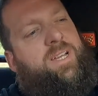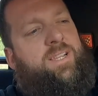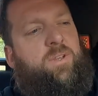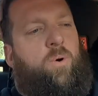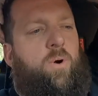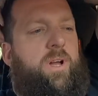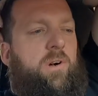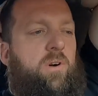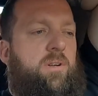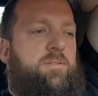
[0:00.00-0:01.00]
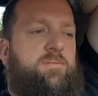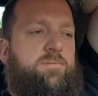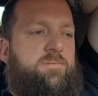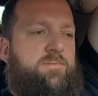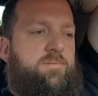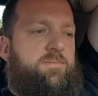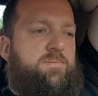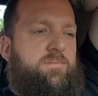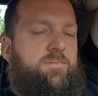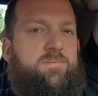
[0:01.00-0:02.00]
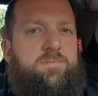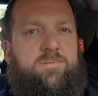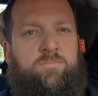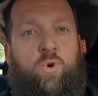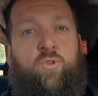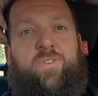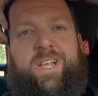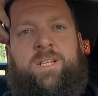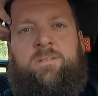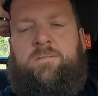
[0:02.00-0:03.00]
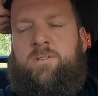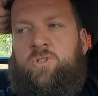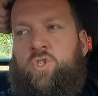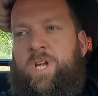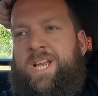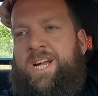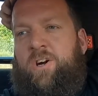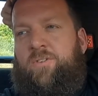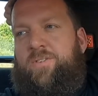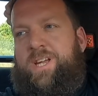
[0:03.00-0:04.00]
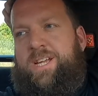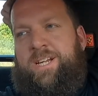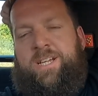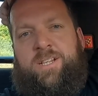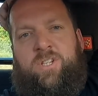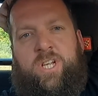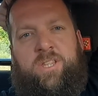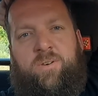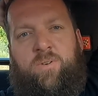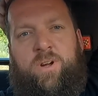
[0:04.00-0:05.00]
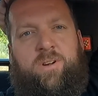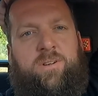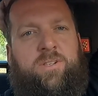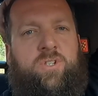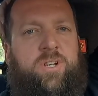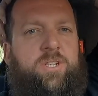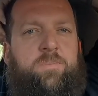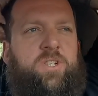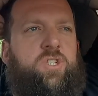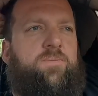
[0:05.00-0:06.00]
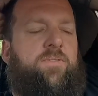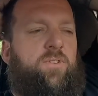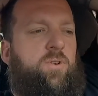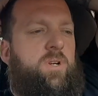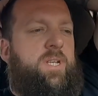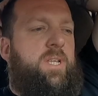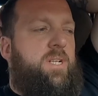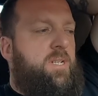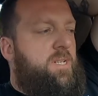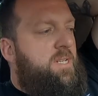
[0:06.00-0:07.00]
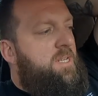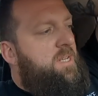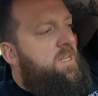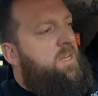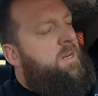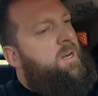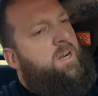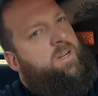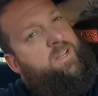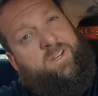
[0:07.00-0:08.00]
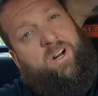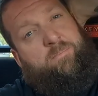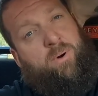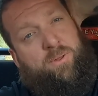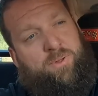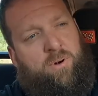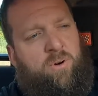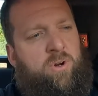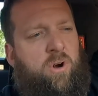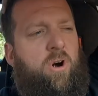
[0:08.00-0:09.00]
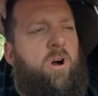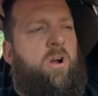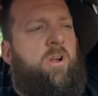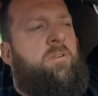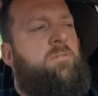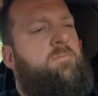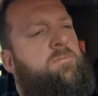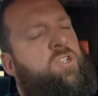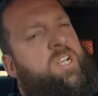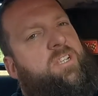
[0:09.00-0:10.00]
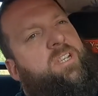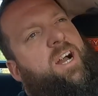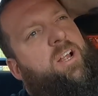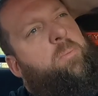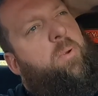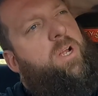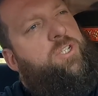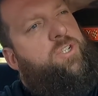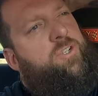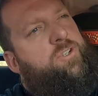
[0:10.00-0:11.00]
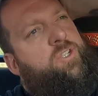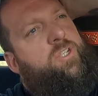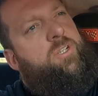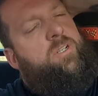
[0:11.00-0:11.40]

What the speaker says: Get the oil moving, drain out of it. I gotta drain the oil, the transmission fluid, nut bolt the whole car, check the tire pressures,